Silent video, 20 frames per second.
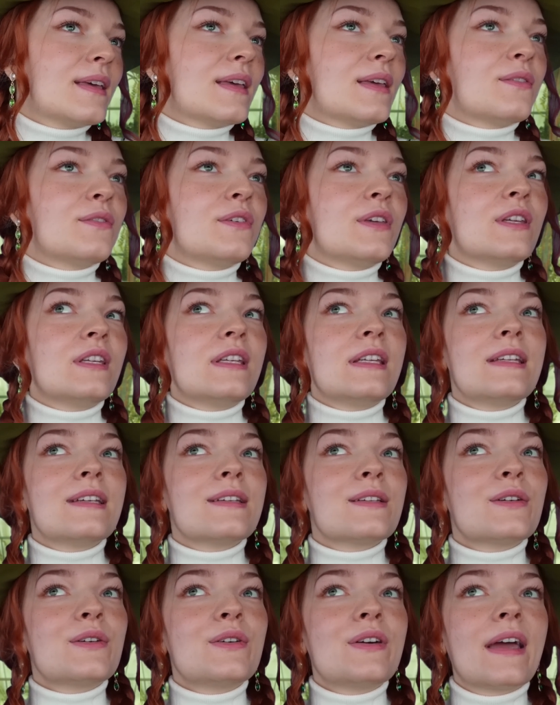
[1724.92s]
if you did
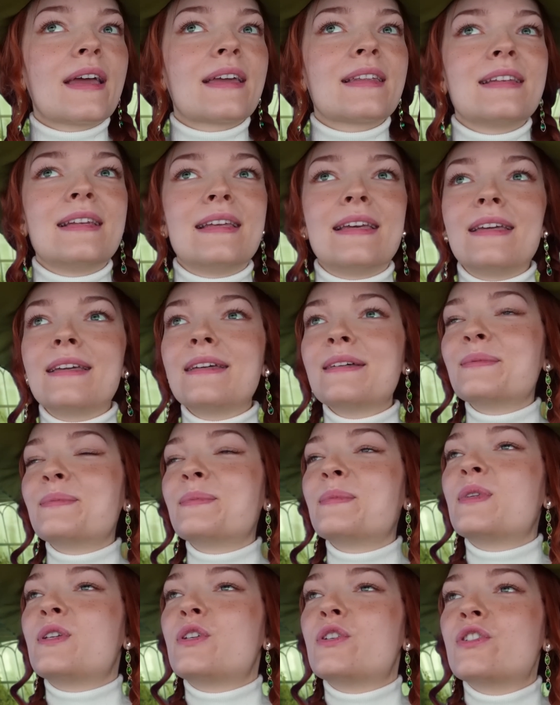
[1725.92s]
it correctly,
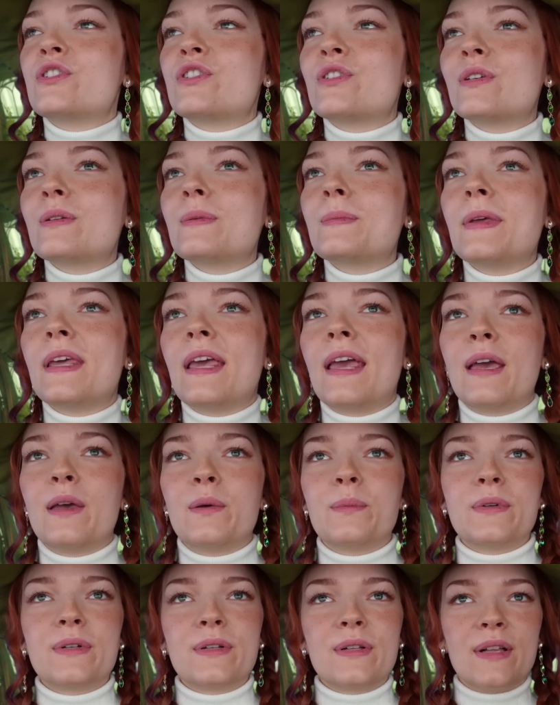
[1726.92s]
you should be
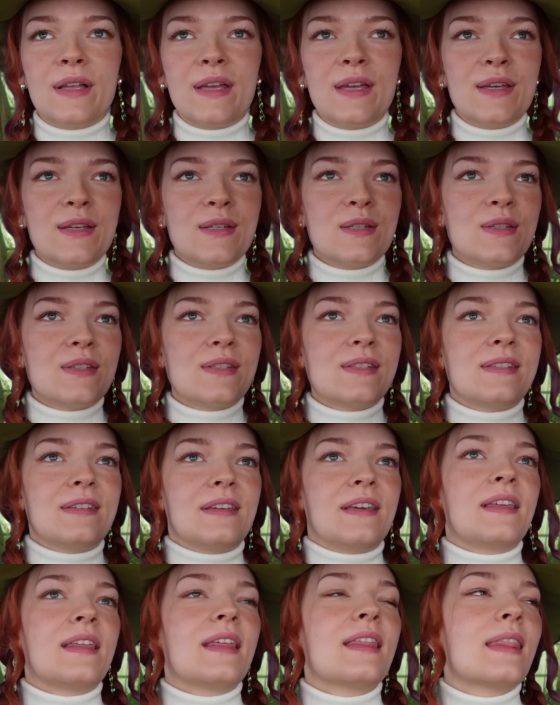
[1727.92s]
able to
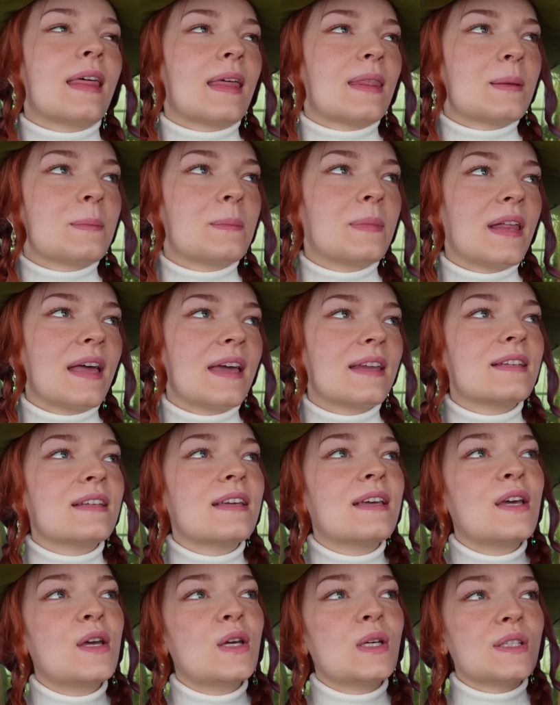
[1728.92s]
see that the plant
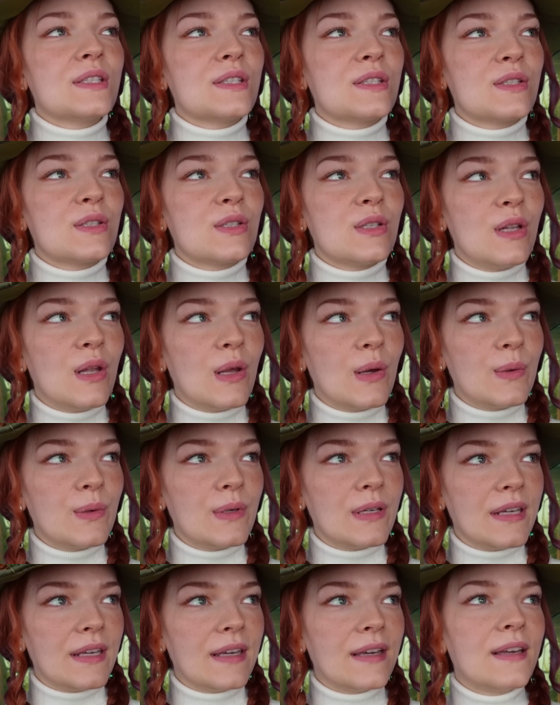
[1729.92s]
is
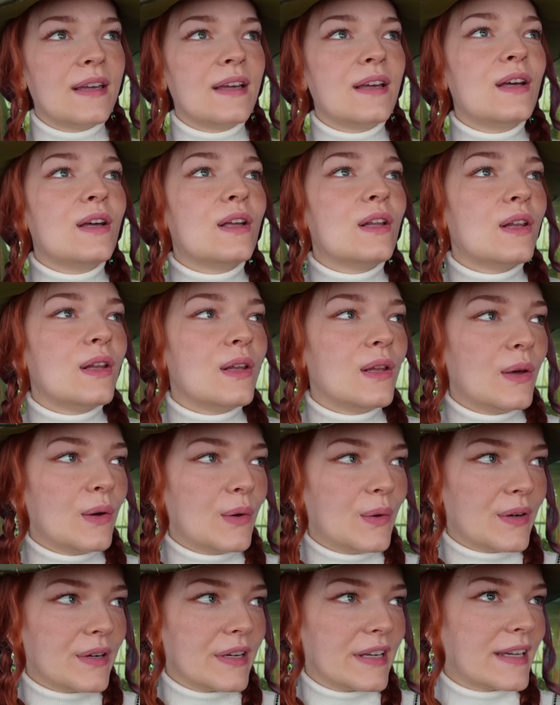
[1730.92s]
slowly
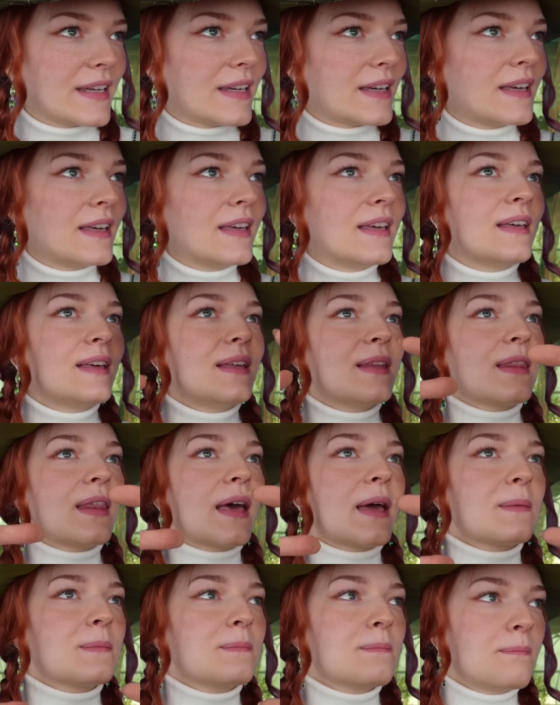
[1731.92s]
lowering
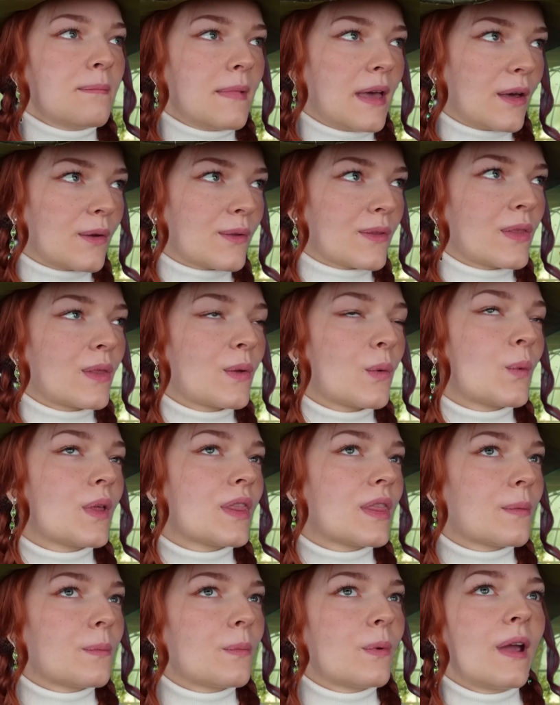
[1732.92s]
that mouth
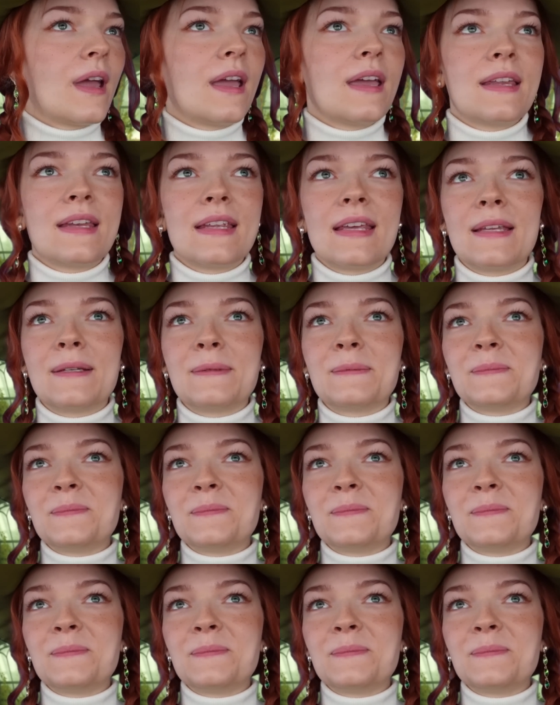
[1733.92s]
with the prey in it.